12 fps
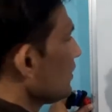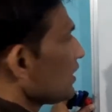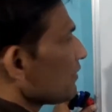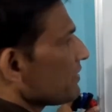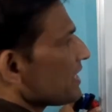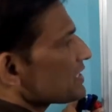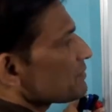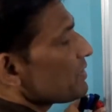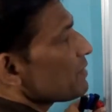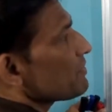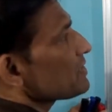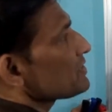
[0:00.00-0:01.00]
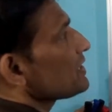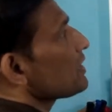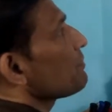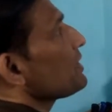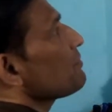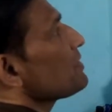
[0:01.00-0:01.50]
f dash b means here
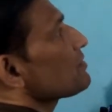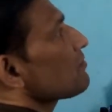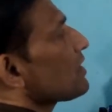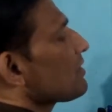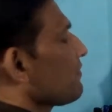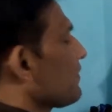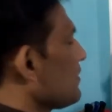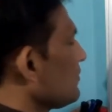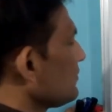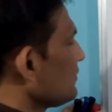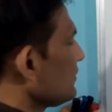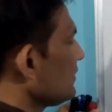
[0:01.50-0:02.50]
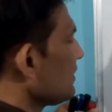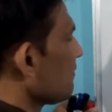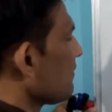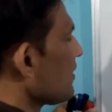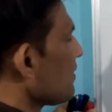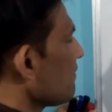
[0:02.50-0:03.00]
b means what? 5. F
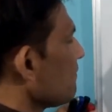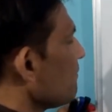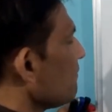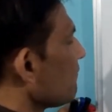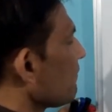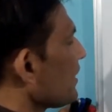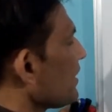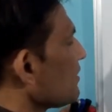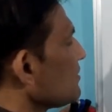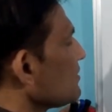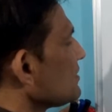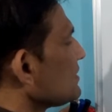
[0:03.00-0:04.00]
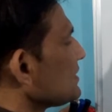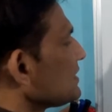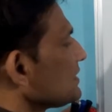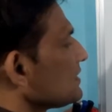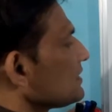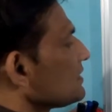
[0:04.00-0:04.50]
of 5
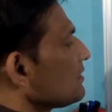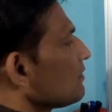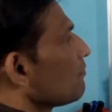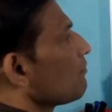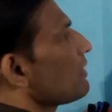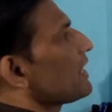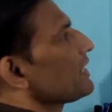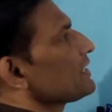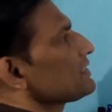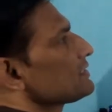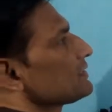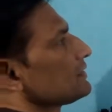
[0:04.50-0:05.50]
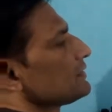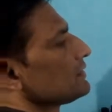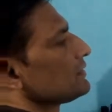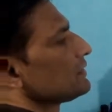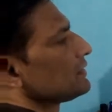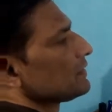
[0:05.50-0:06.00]
minus
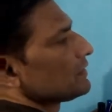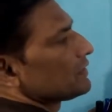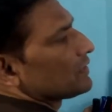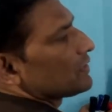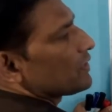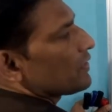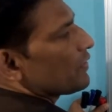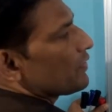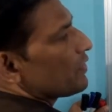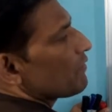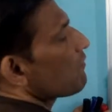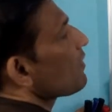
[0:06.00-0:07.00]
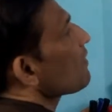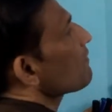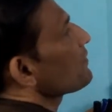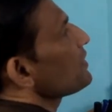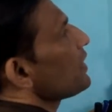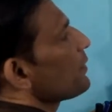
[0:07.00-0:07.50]
f
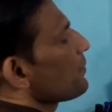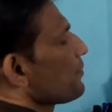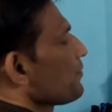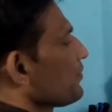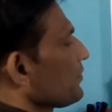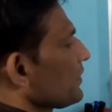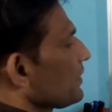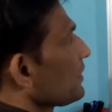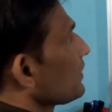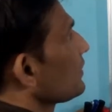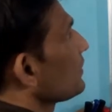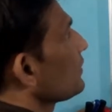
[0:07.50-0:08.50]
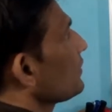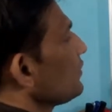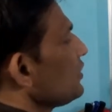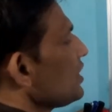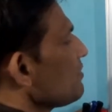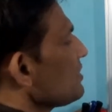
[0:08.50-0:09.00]
of a.
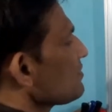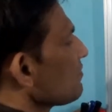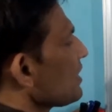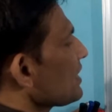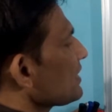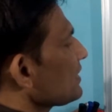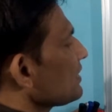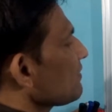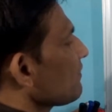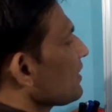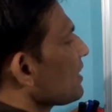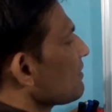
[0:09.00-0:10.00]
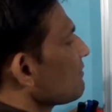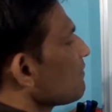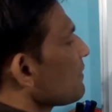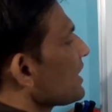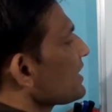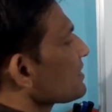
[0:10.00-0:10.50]
A means what? F of
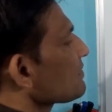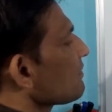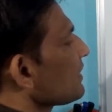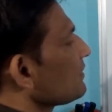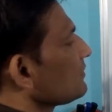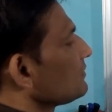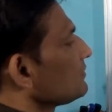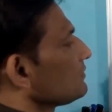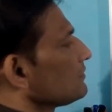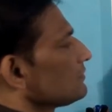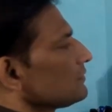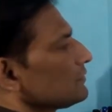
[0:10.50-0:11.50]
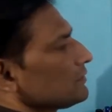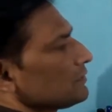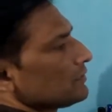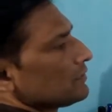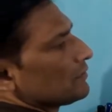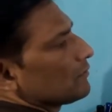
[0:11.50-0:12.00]
minus 5.
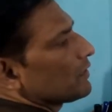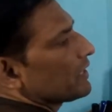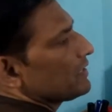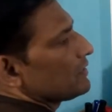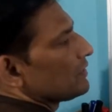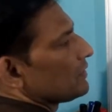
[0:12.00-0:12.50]
Okay.